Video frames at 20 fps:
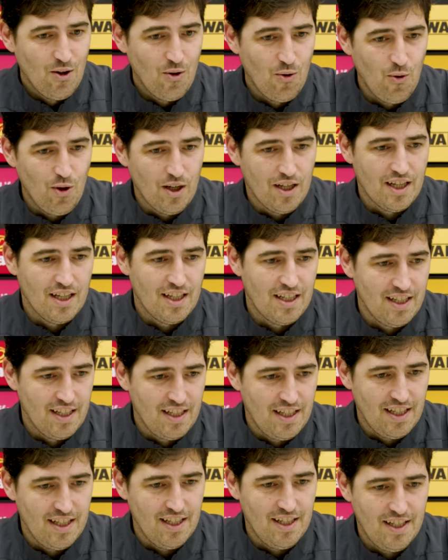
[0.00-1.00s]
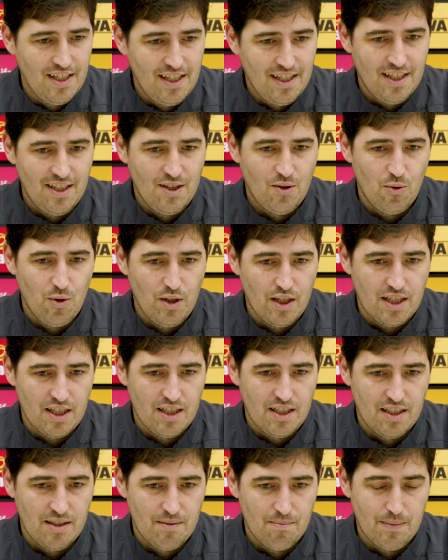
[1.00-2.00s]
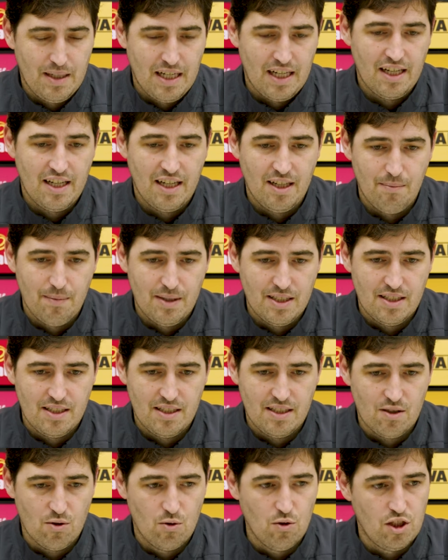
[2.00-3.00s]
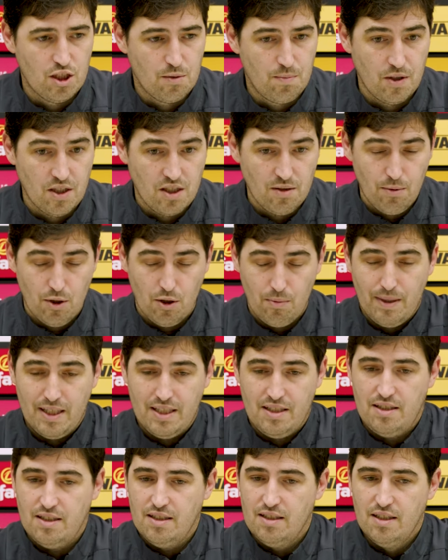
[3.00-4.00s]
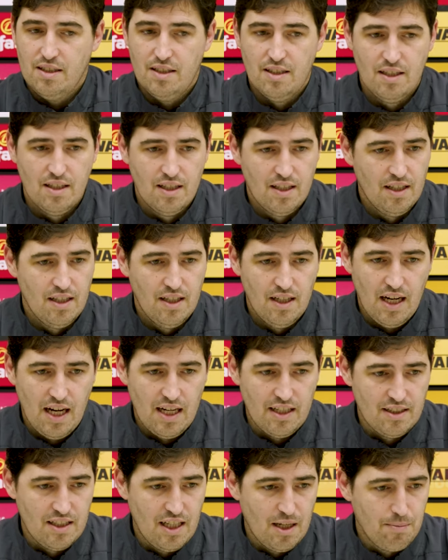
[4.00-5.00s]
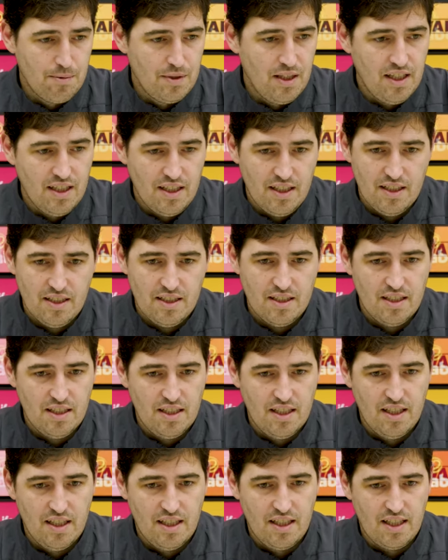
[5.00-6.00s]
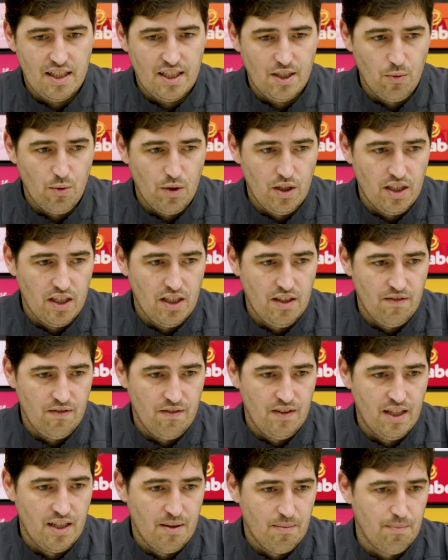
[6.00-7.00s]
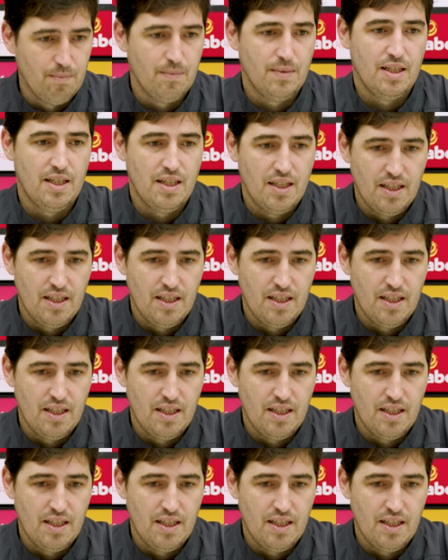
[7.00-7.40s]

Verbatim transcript: We can uh, we can mark him as, as good as possible, but undoubtedly uh, he will give them